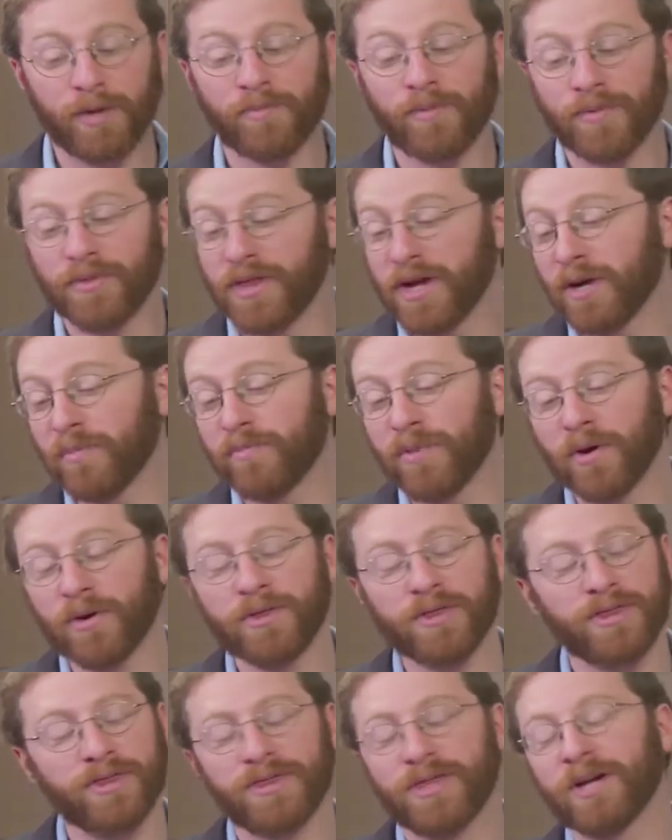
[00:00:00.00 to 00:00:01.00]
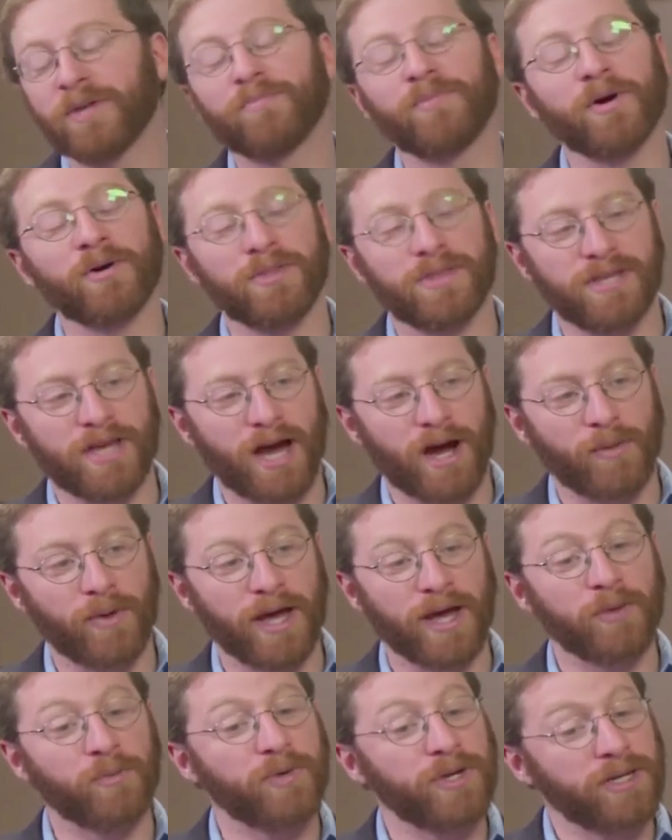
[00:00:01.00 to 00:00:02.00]
They're both
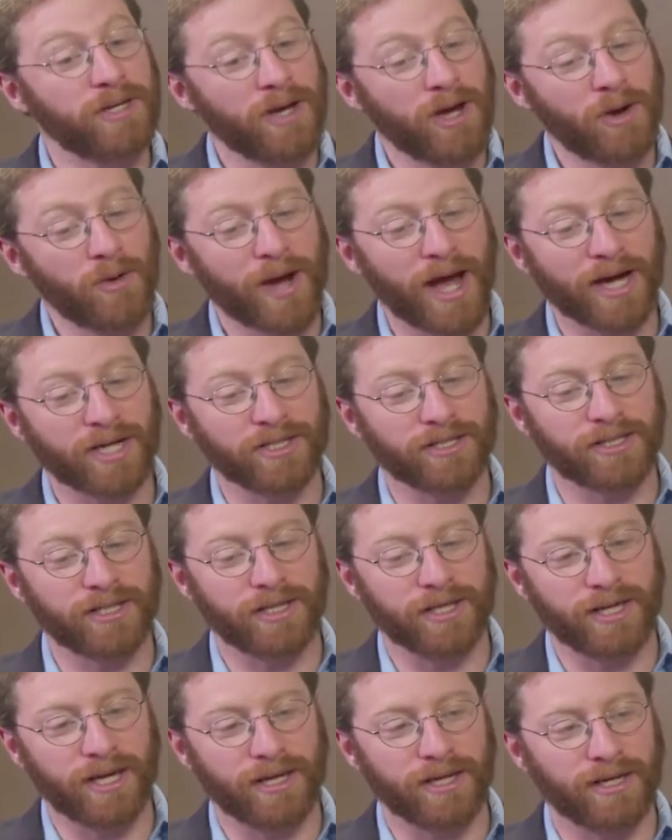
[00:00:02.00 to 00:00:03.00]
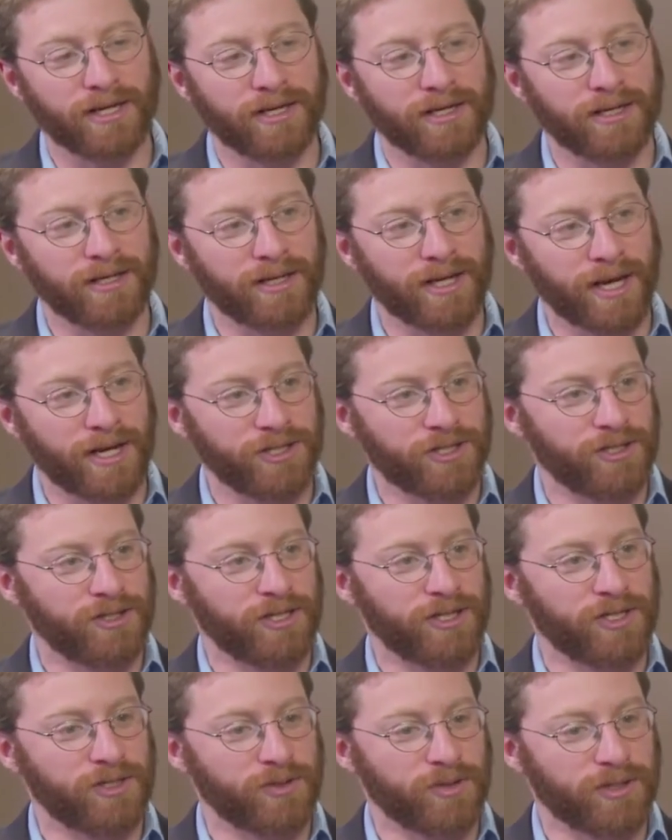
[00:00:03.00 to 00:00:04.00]
Yahweh, and we know actually that in ancient
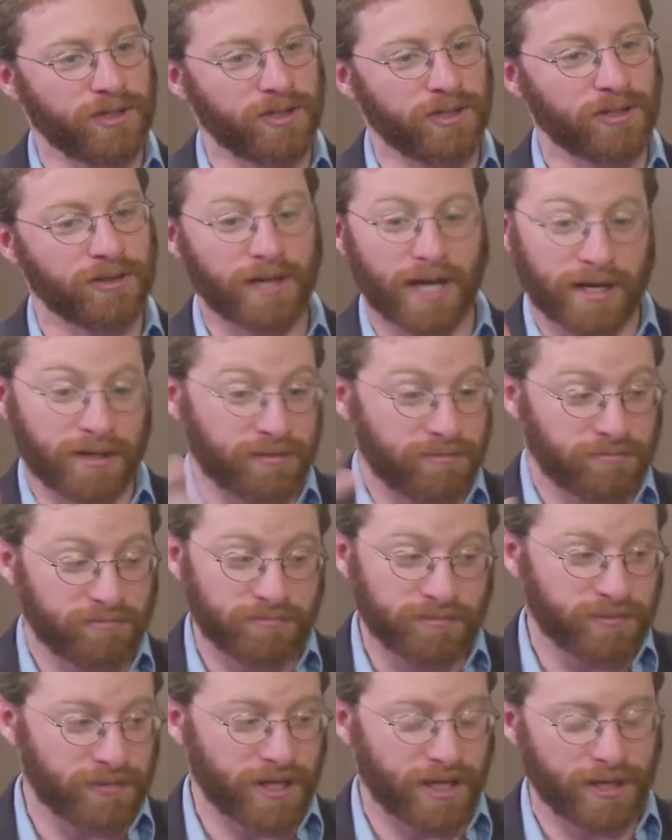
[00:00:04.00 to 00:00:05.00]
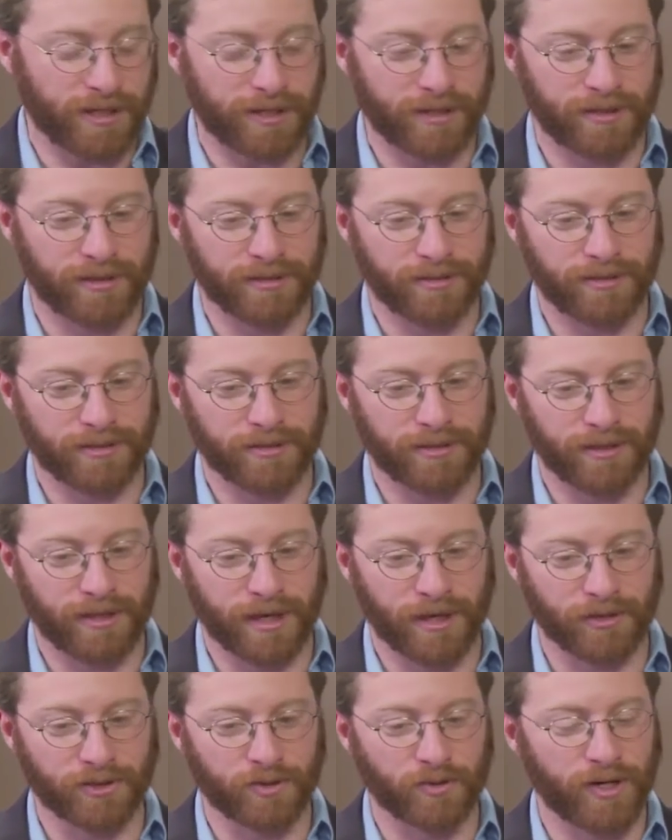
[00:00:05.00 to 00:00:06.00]
Israel and
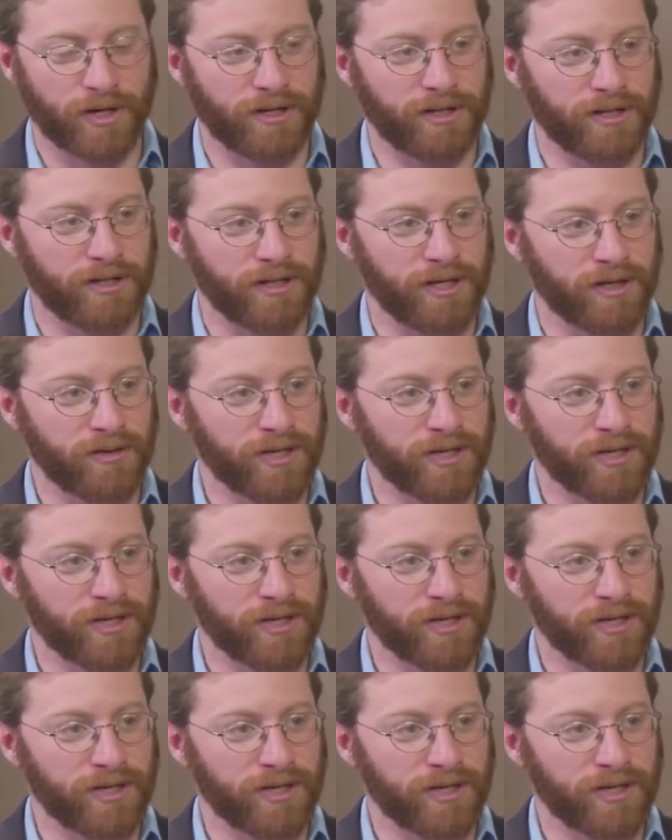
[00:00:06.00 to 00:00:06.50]
elsewhere in the Near